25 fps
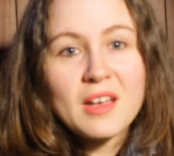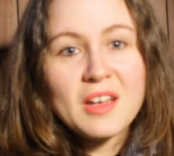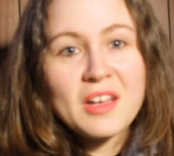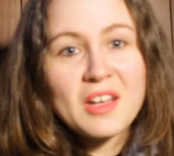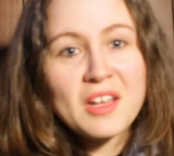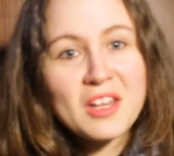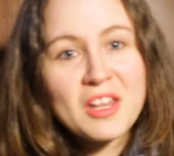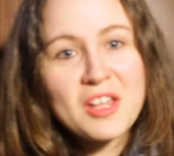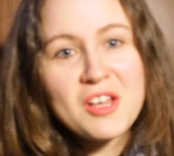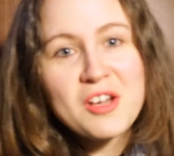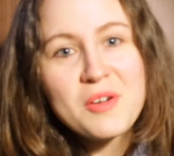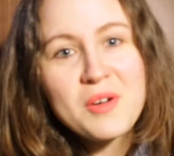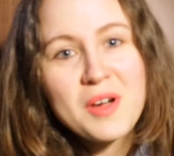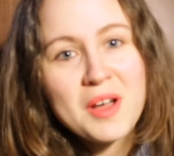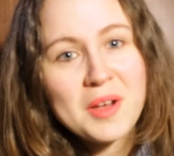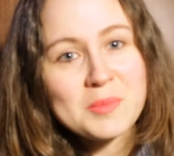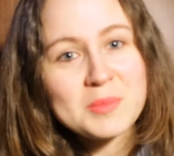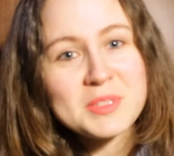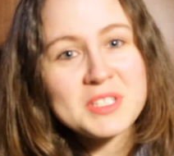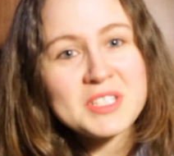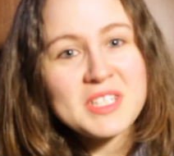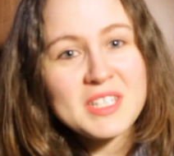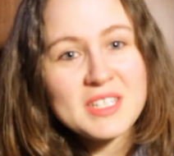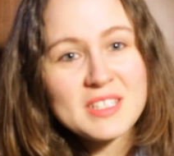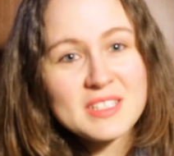Hello, I'm
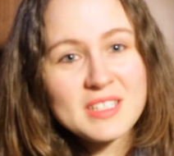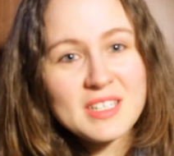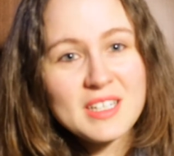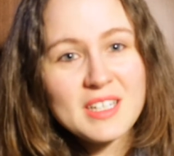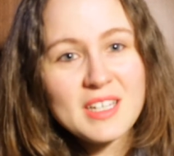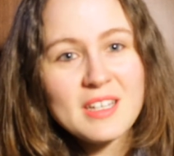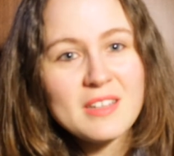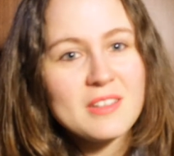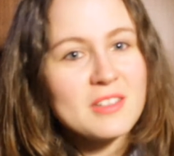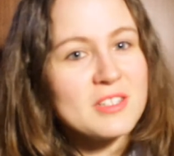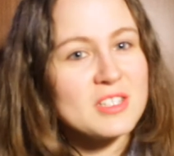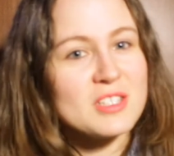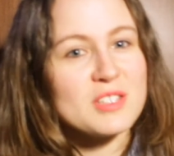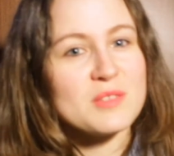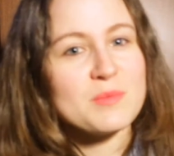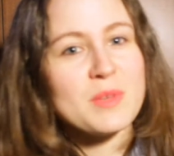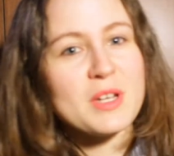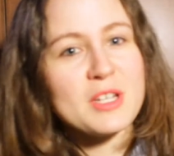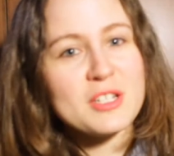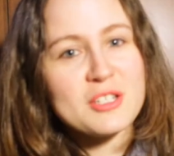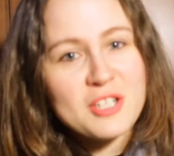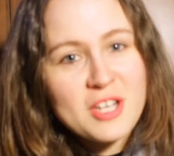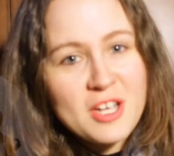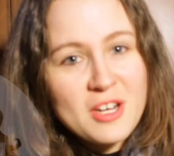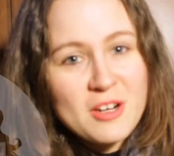Stacy. This is
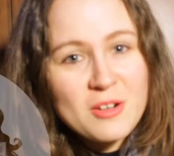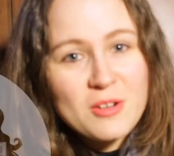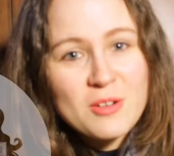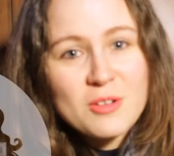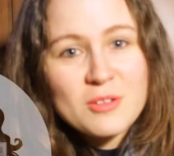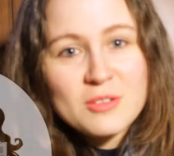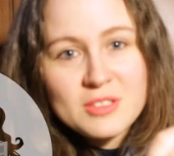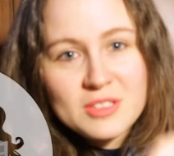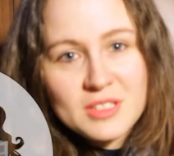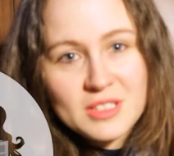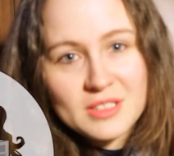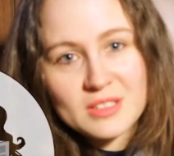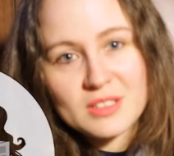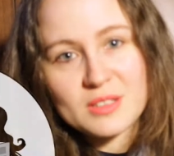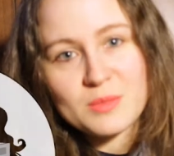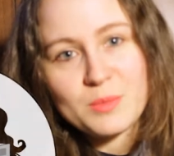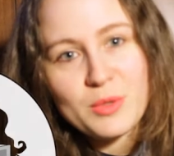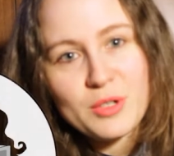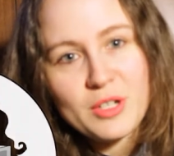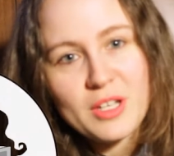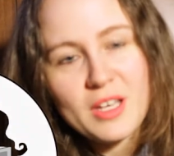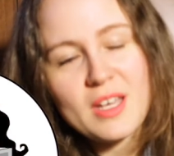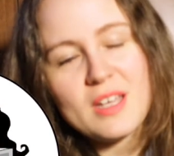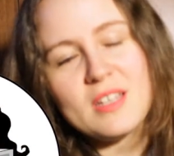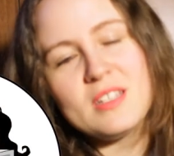my channel, Stacy's
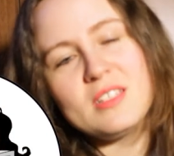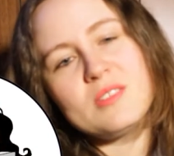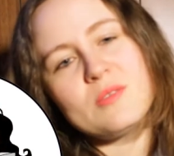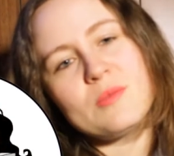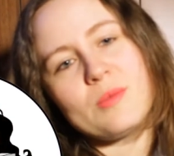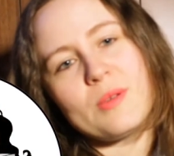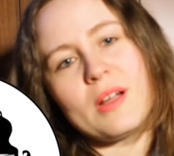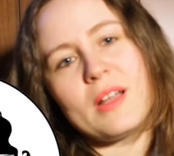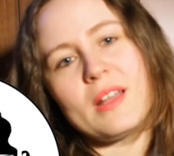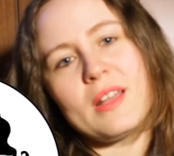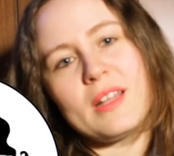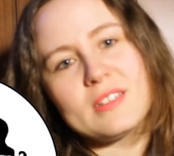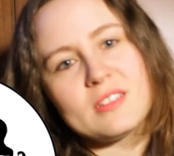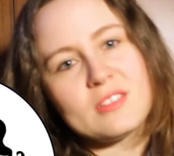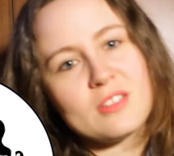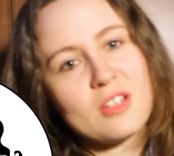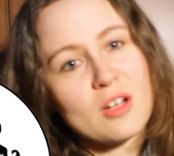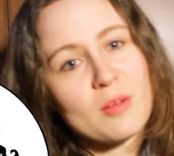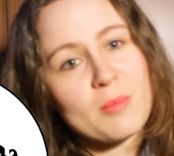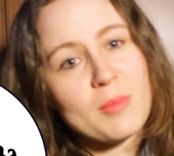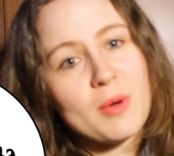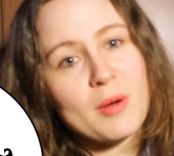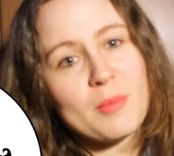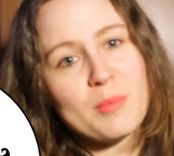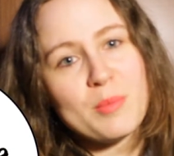Bookcase, where I like to talk
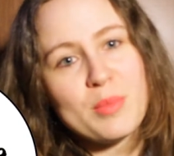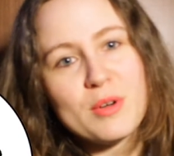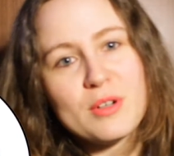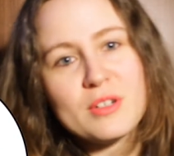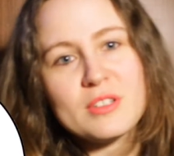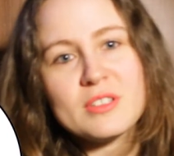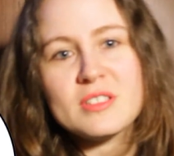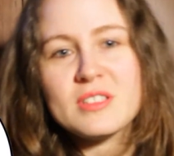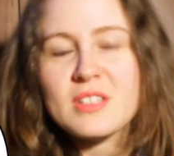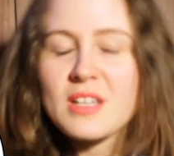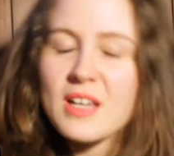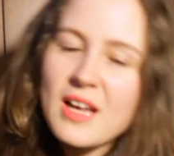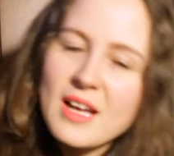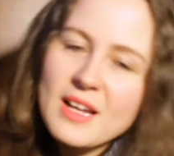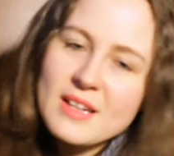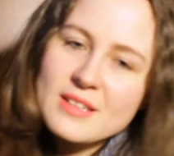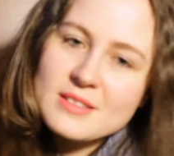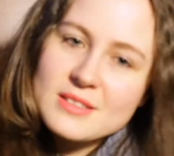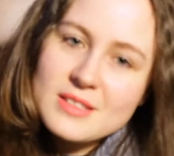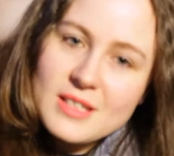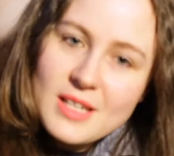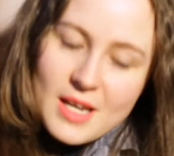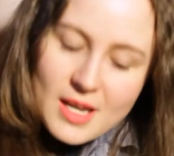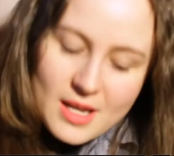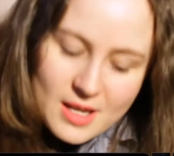about books.
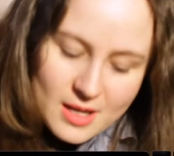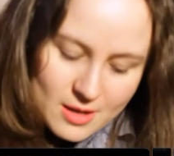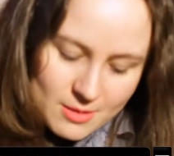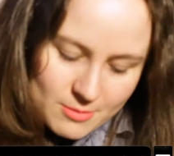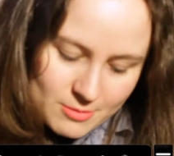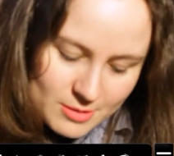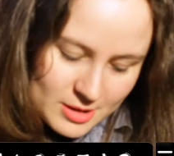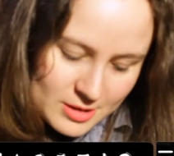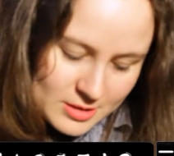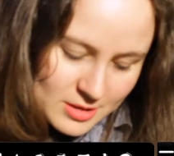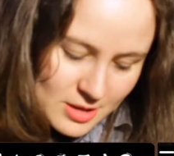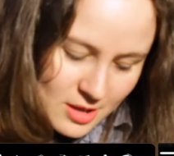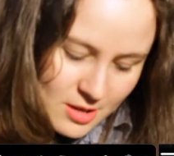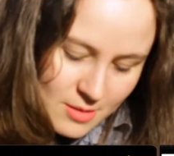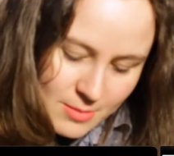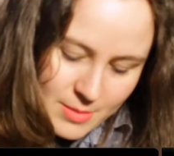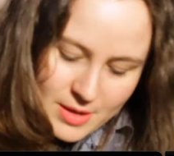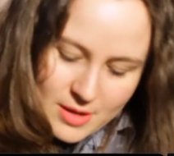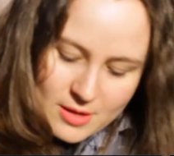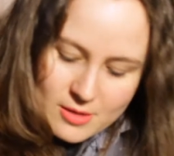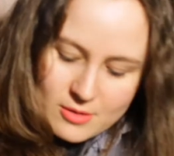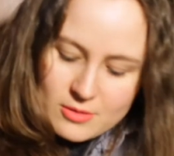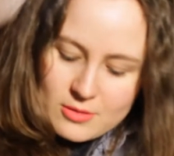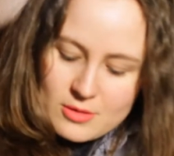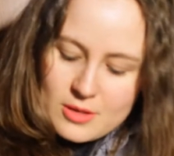And today I'm going to talk
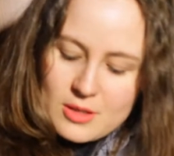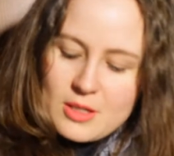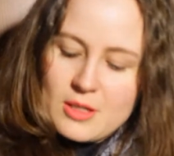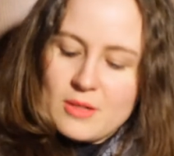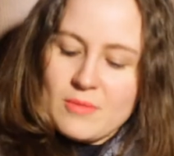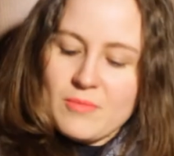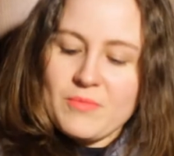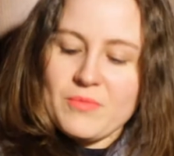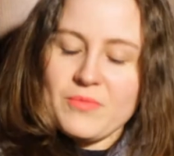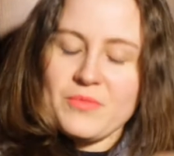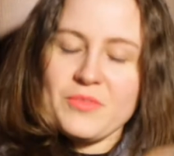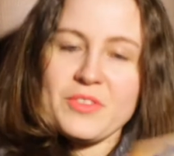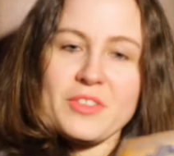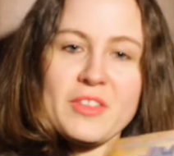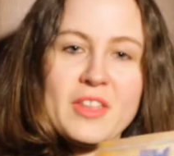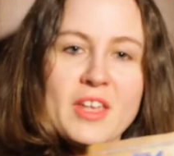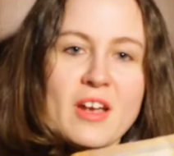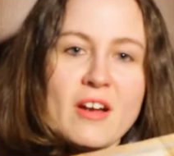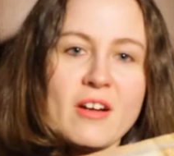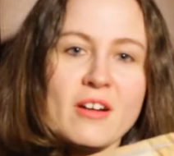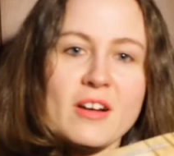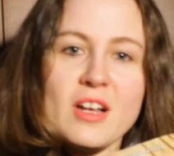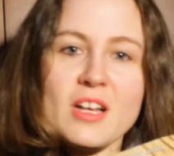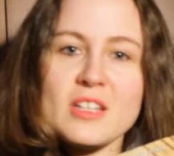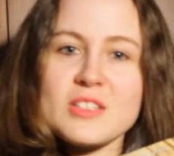about The
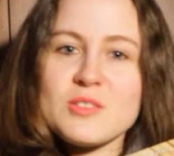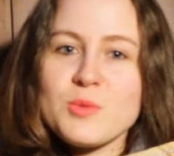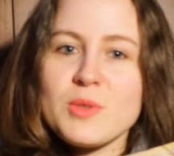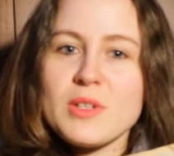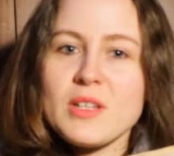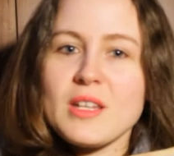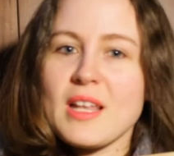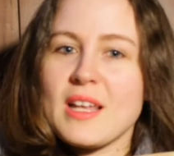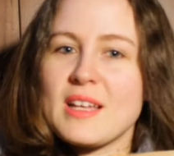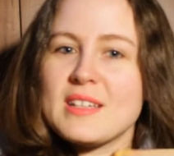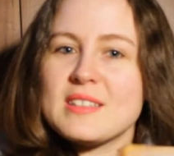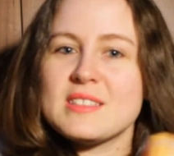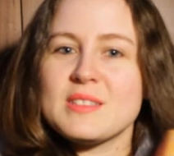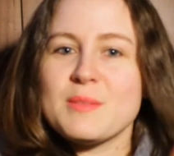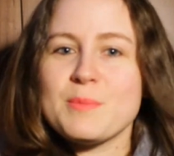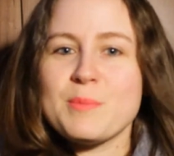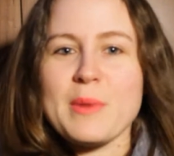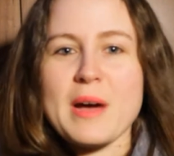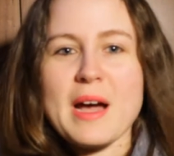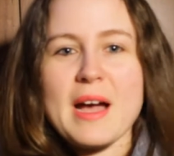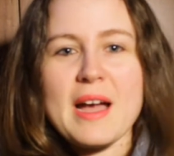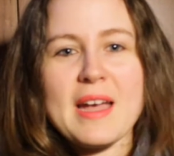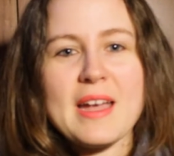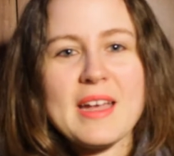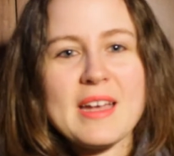Aeronauts Windlass
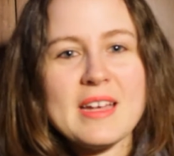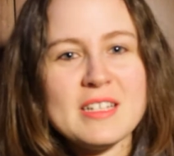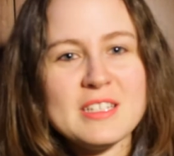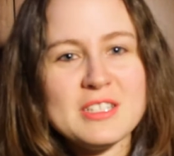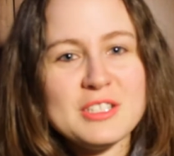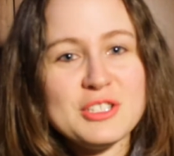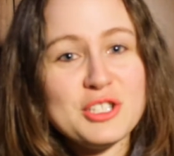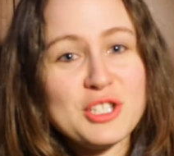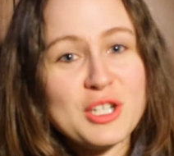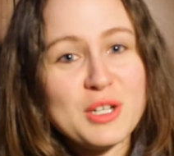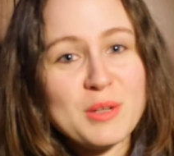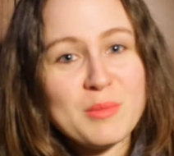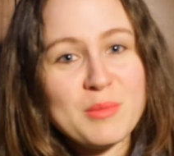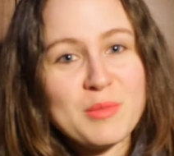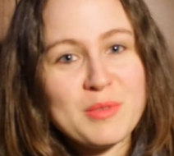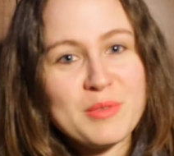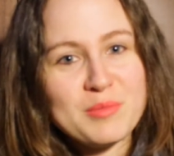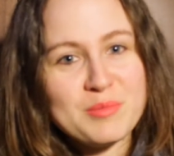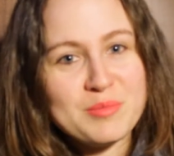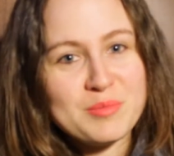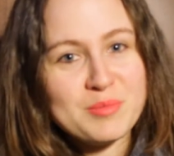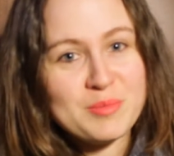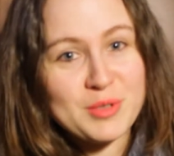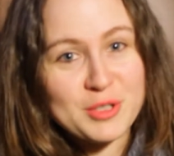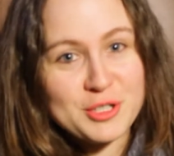by Jim
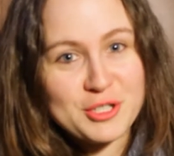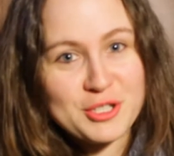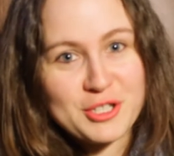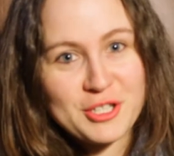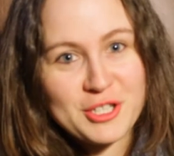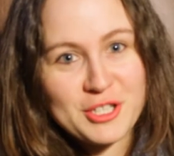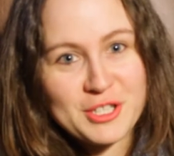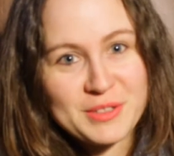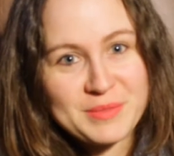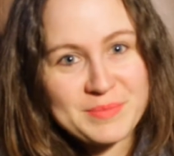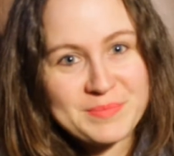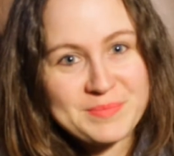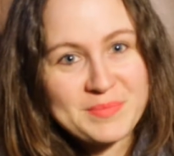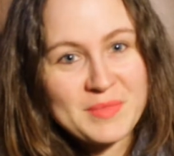Butcher.